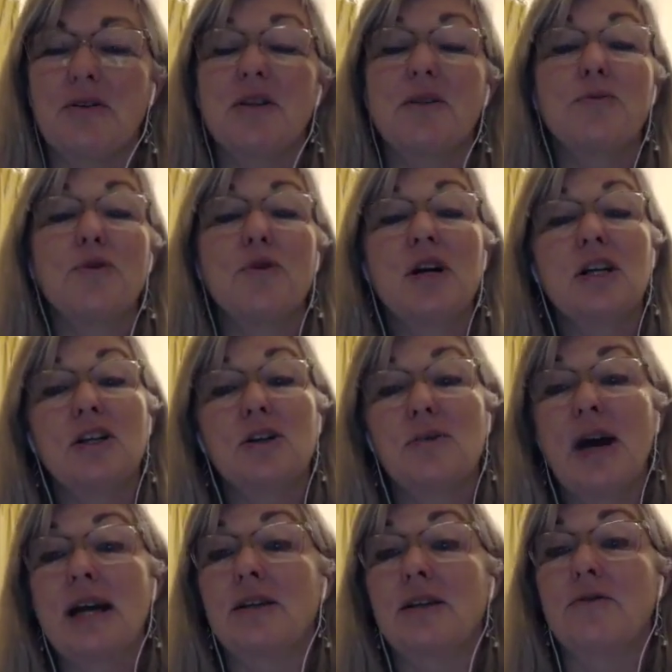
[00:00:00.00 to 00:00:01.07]
The more
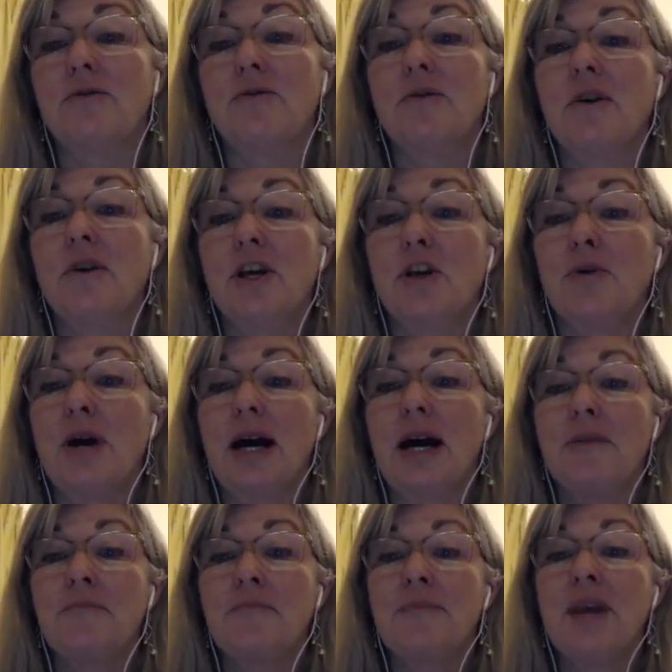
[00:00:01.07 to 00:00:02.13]
interactive you
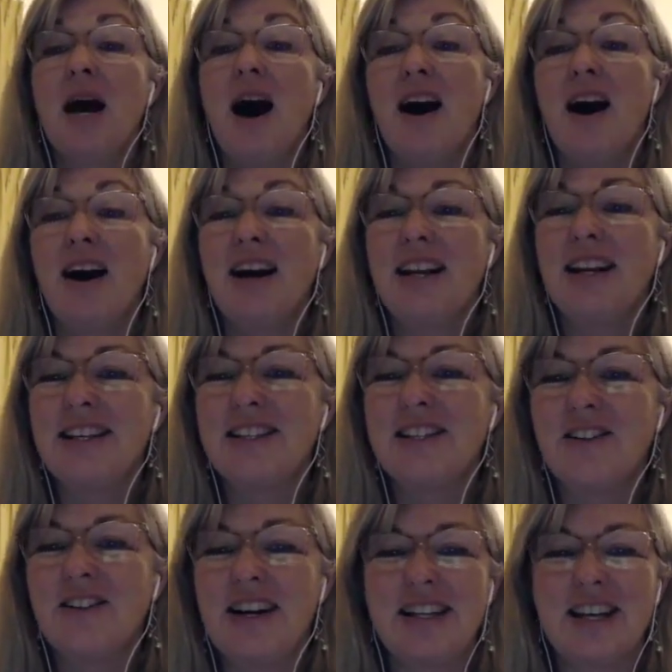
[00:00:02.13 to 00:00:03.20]
are, hi Liz,
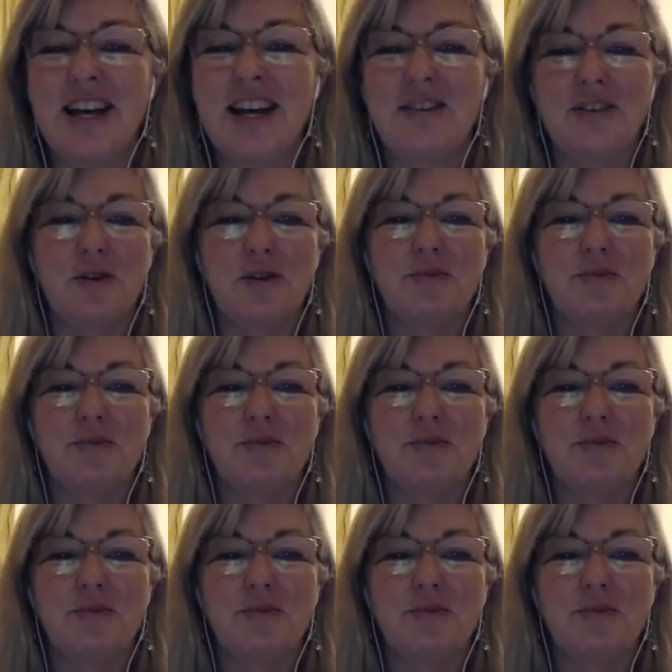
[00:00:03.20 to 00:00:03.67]
great to have you on